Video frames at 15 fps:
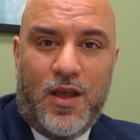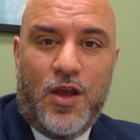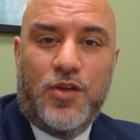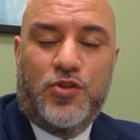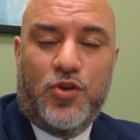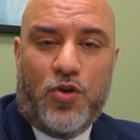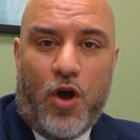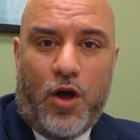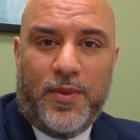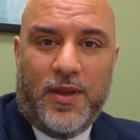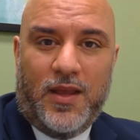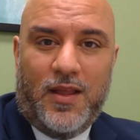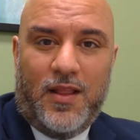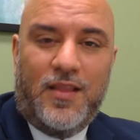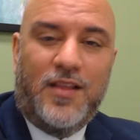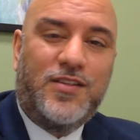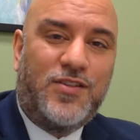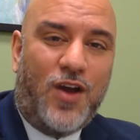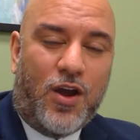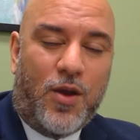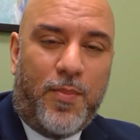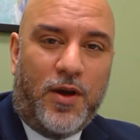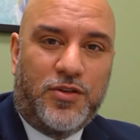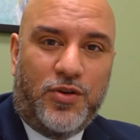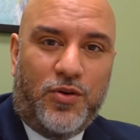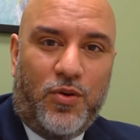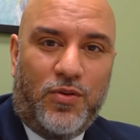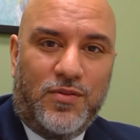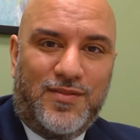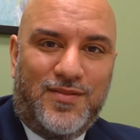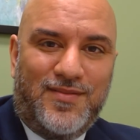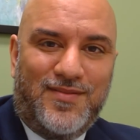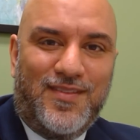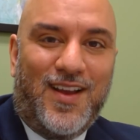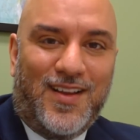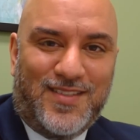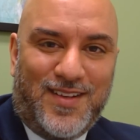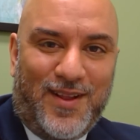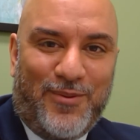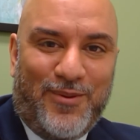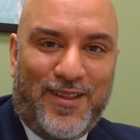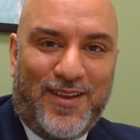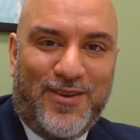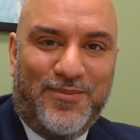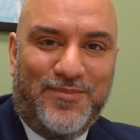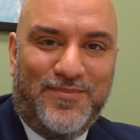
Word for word: So call me, let's talk about your goals. Assalamu alaikum.